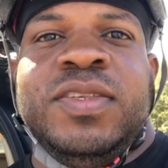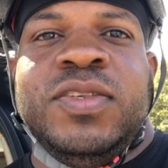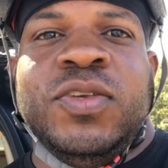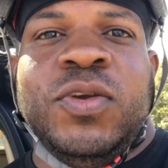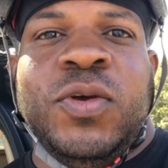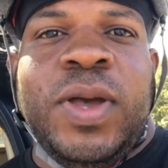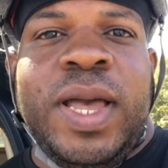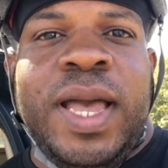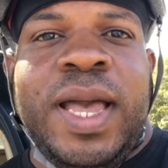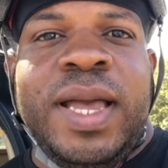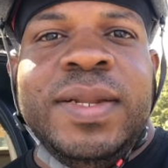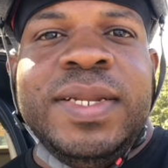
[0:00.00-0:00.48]

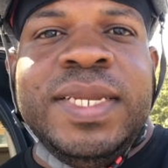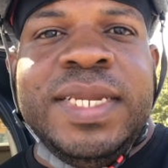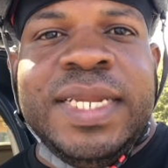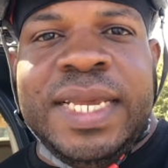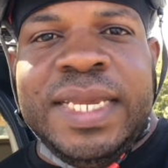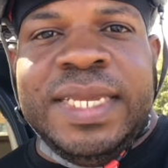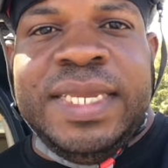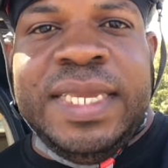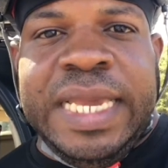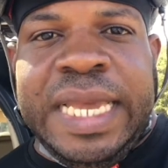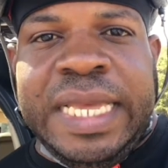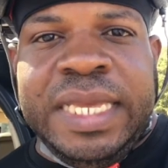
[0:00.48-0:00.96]
So how did
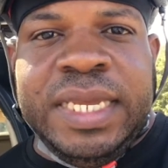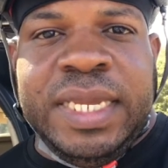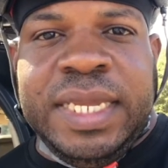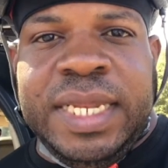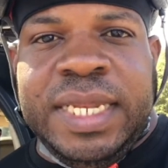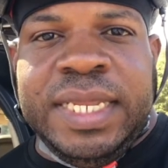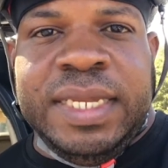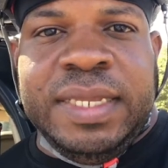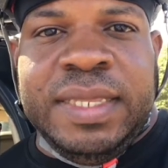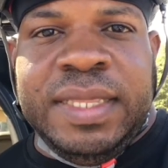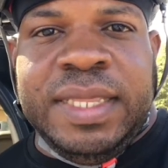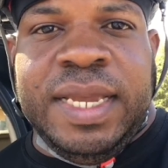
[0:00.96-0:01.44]
I
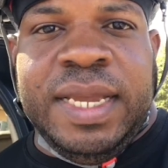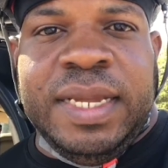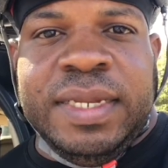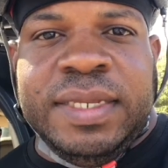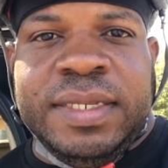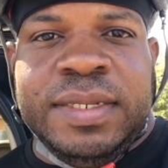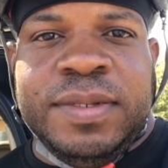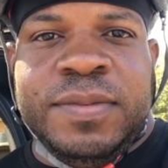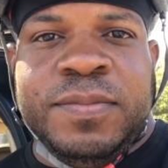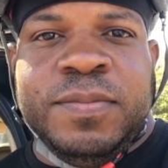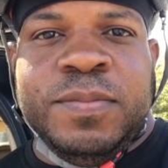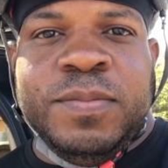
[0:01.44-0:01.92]
calculate that
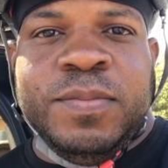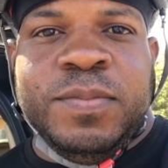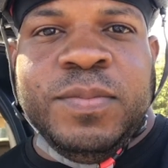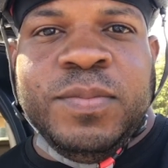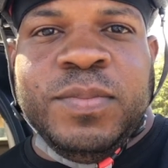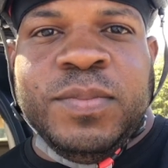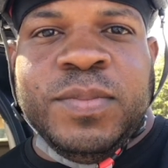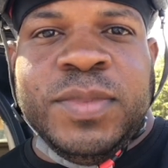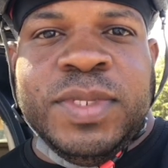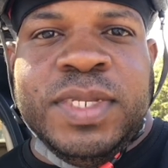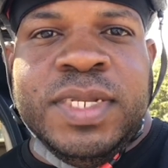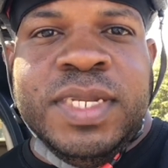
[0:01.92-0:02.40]

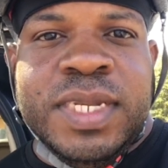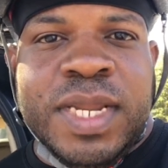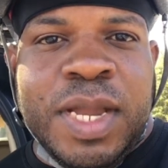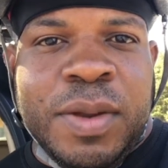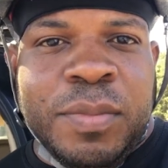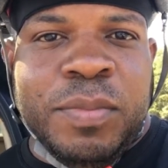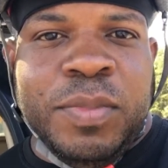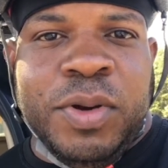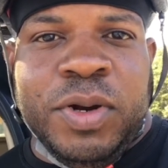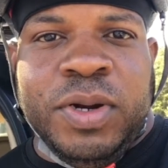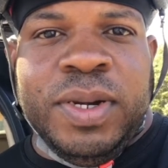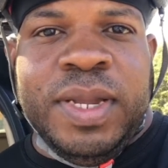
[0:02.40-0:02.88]

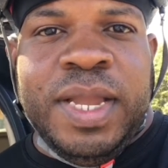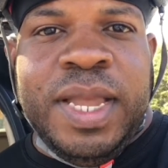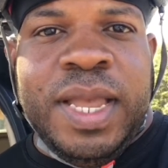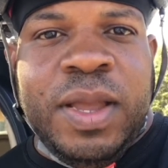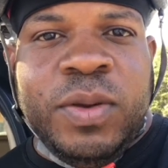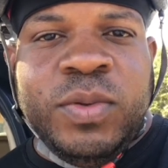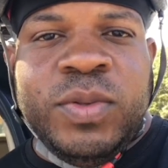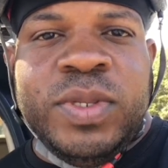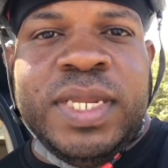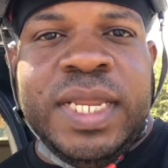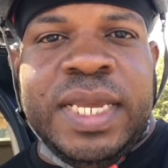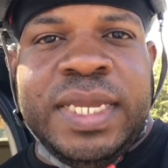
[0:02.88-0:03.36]
number?
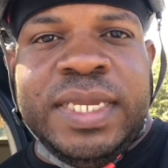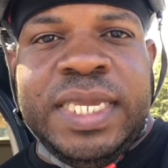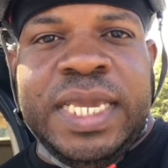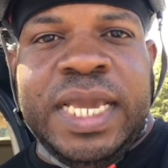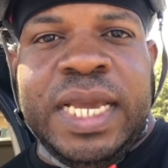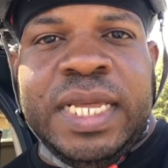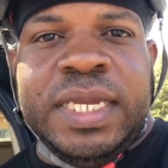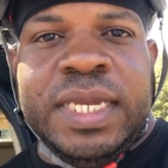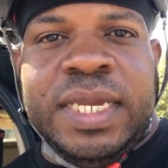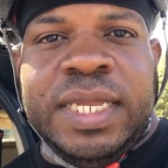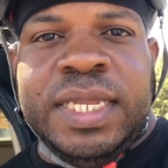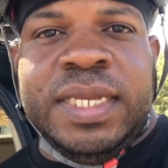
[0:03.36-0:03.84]
How did I
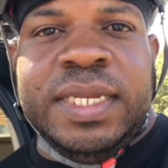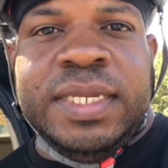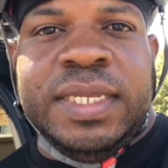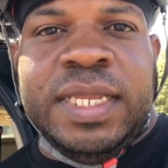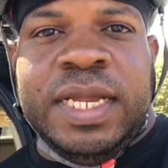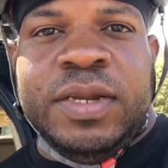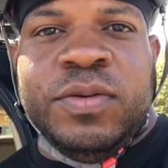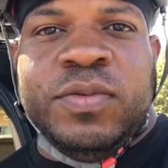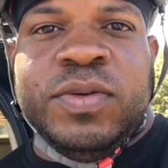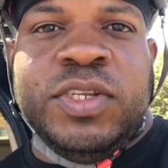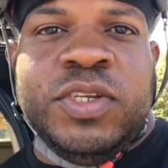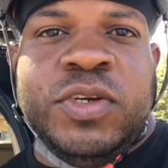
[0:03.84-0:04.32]
calculate
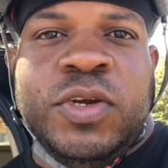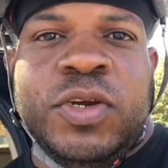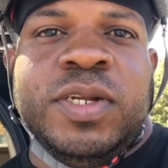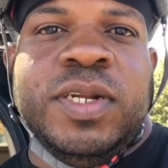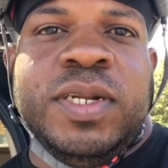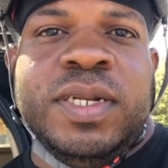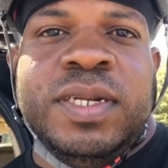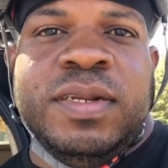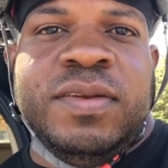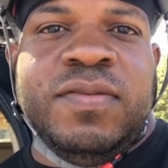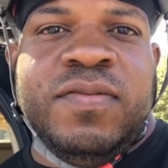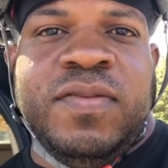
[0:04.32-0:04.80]
that return
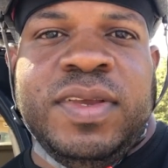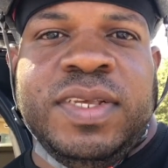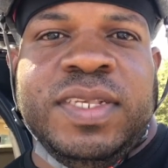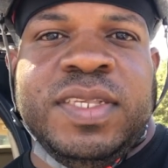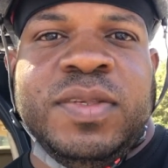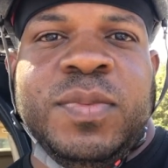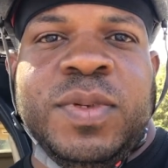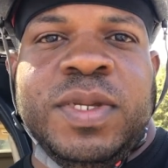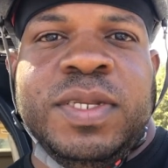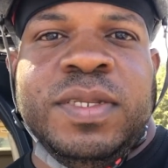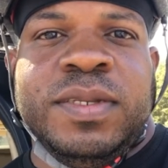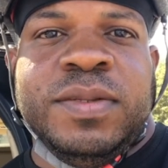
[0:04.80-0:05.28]
on
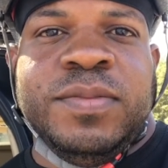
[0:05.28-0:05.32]
investment?